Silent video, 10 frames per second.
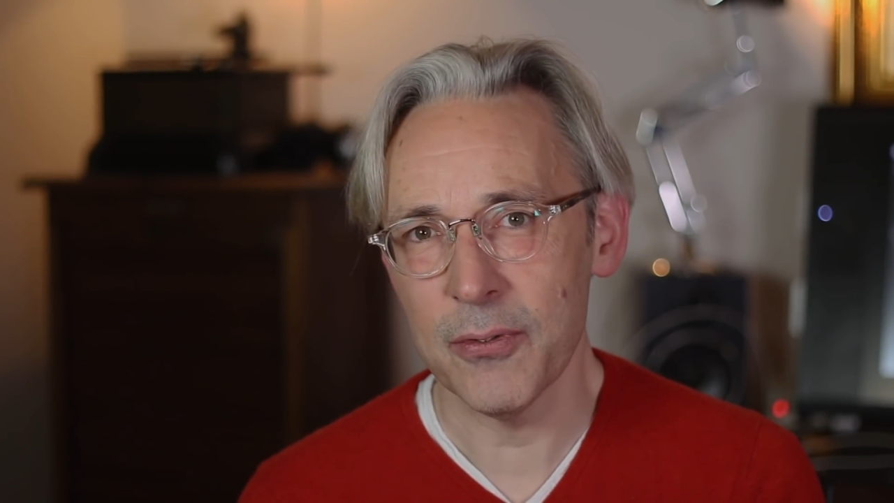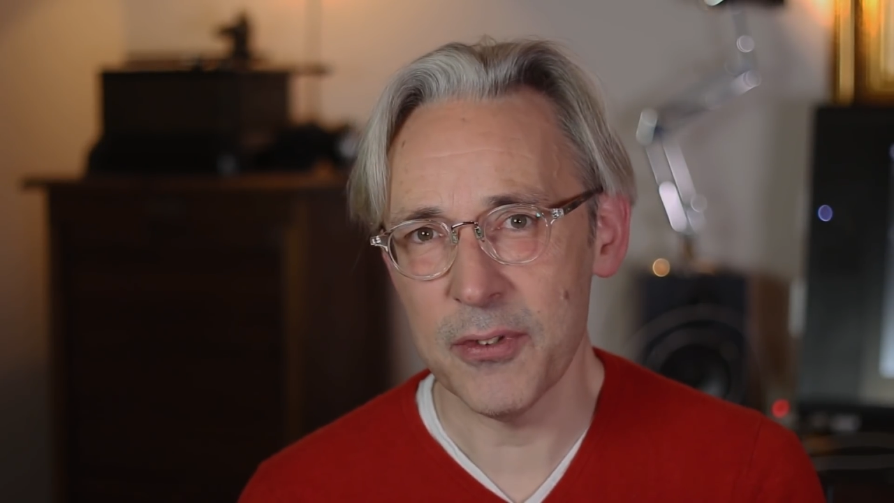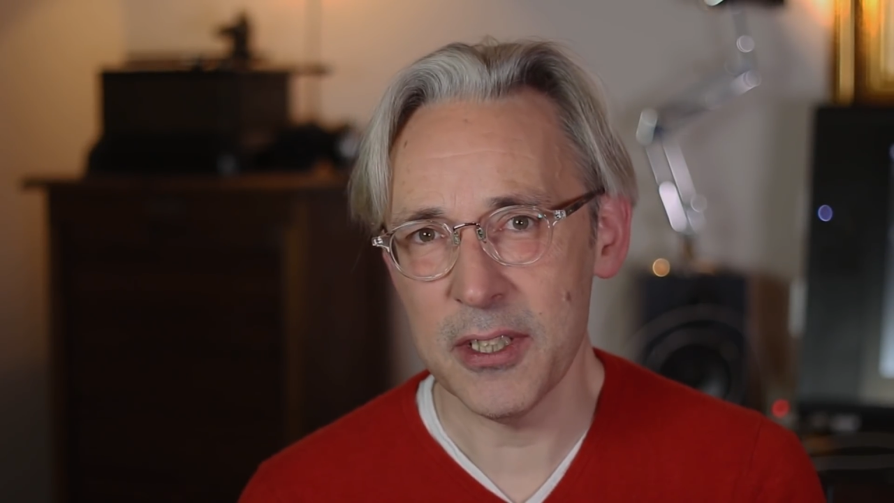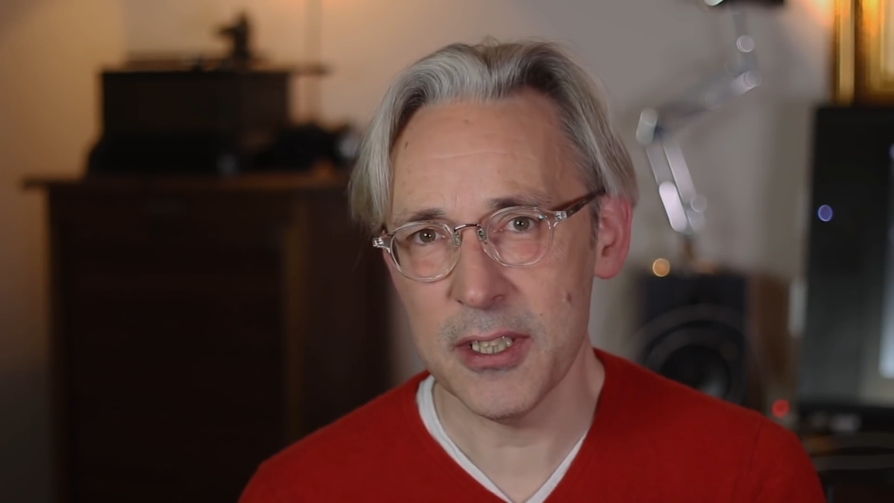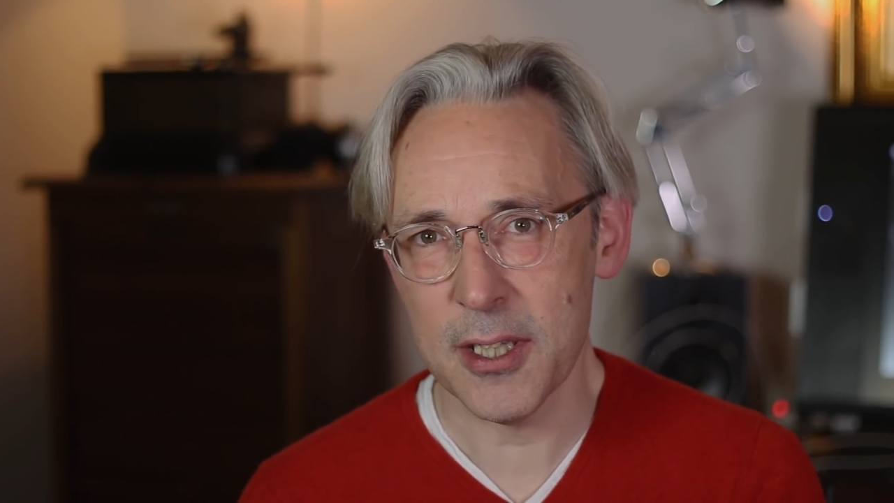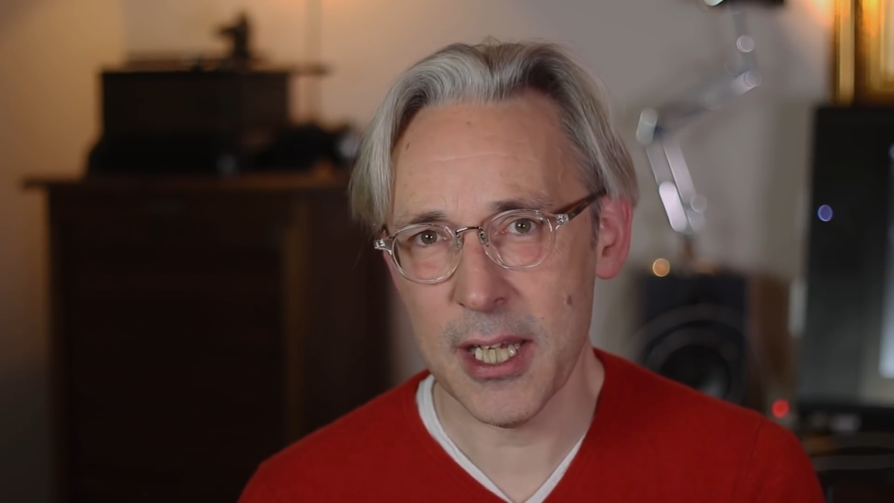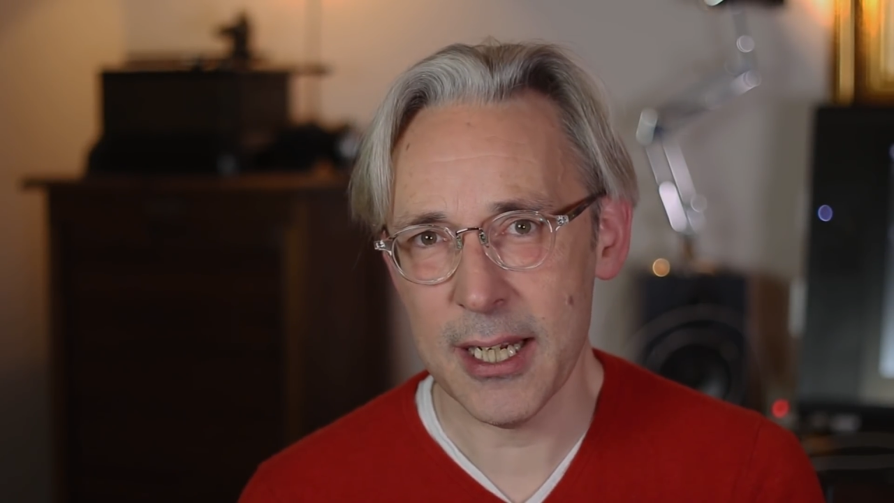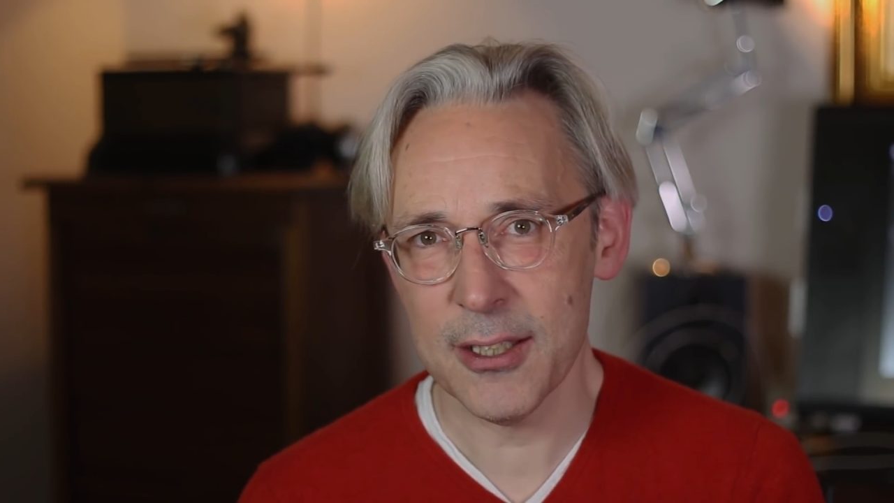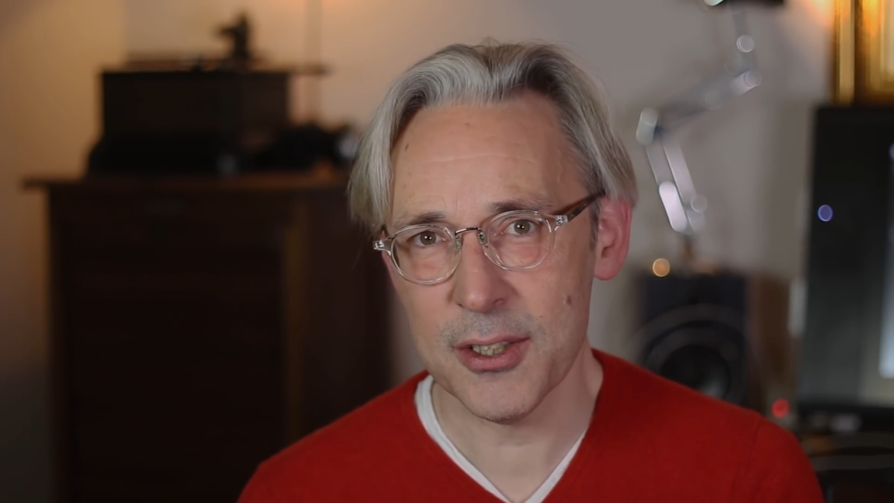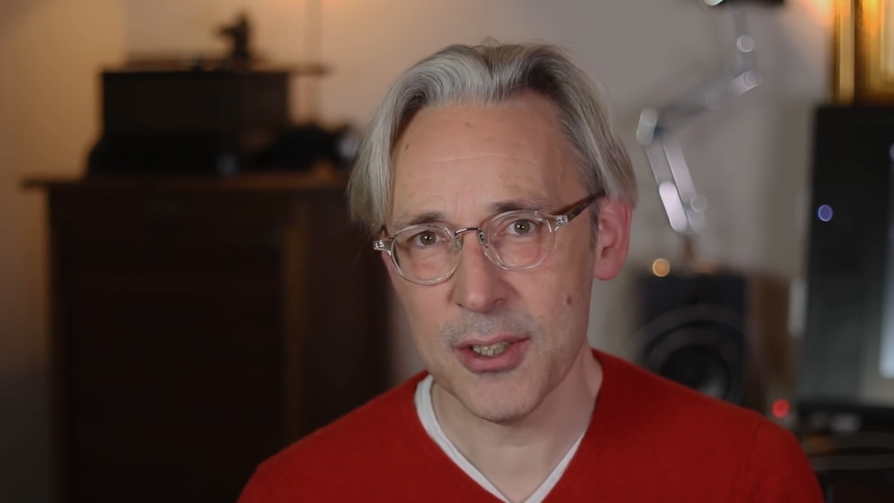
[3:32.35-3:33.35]
of these
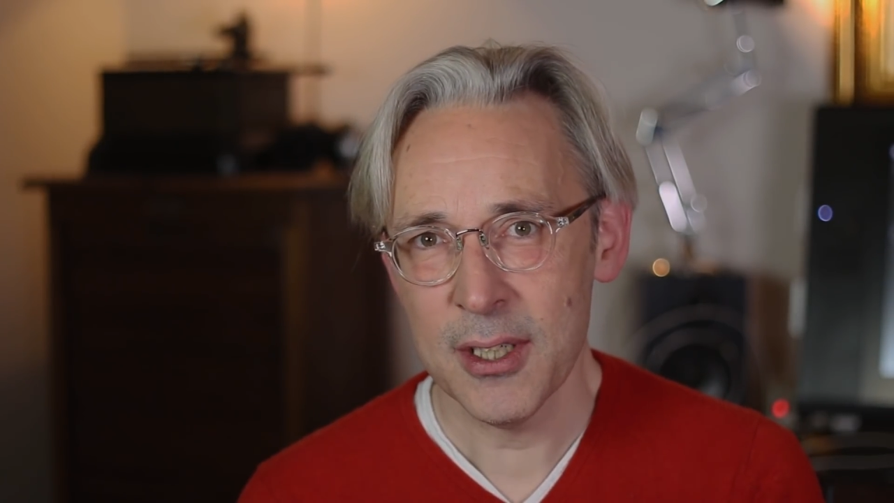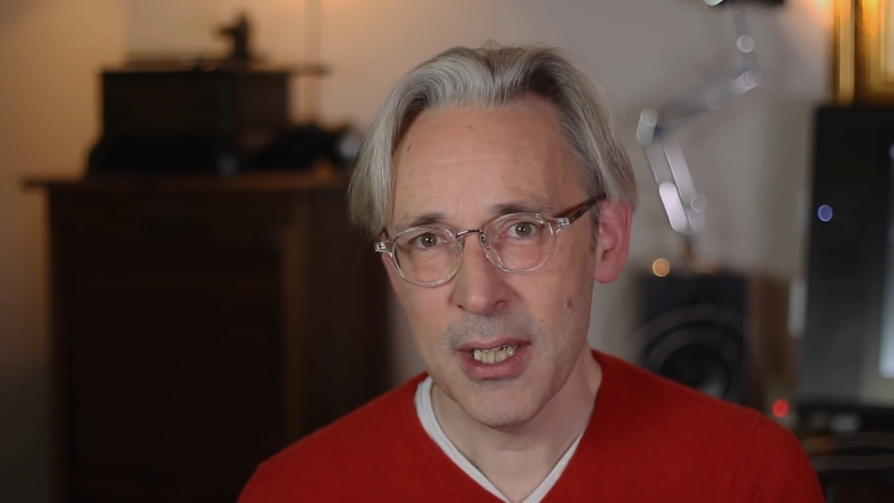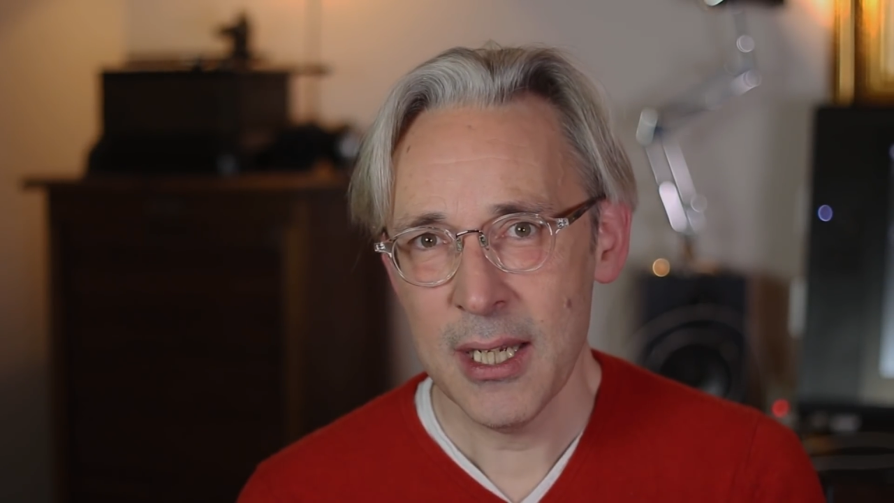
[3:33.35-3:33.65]
things.